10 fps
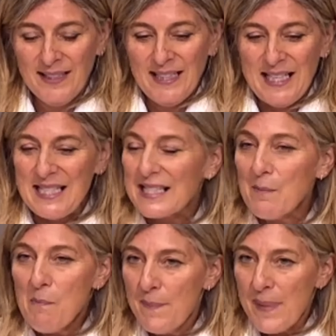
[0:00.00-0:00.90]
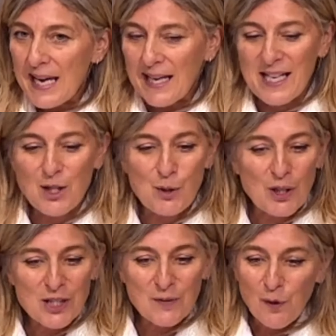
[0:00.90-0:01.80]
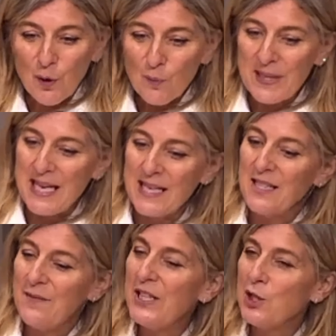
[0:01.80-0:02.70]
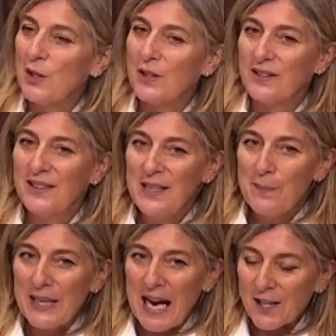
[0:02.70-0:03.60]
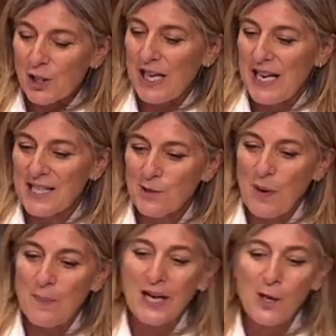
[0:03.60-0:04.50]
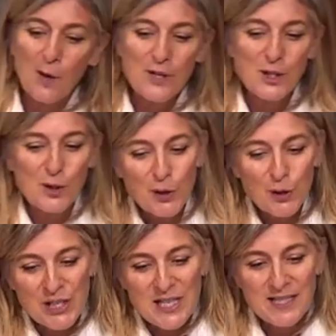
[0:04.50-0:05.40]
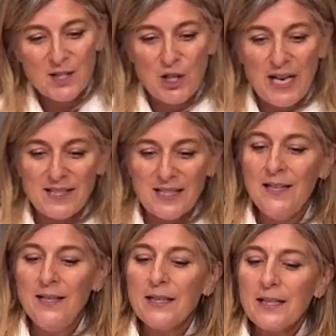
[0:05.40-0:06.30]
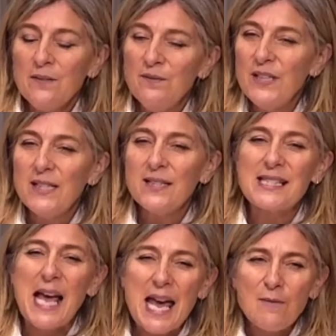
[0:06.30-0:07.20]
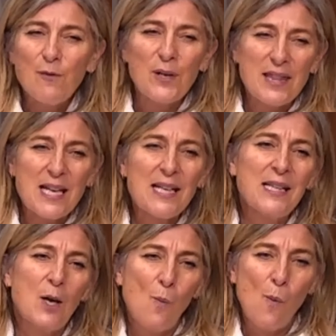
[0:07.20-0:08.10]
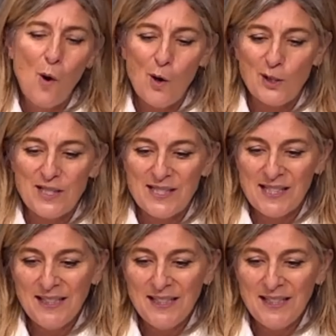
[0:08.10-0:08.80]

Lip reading: It doesn't merely transform the individual, but actually, as Rabbi Lawrence Kushner suggests, converts everything that was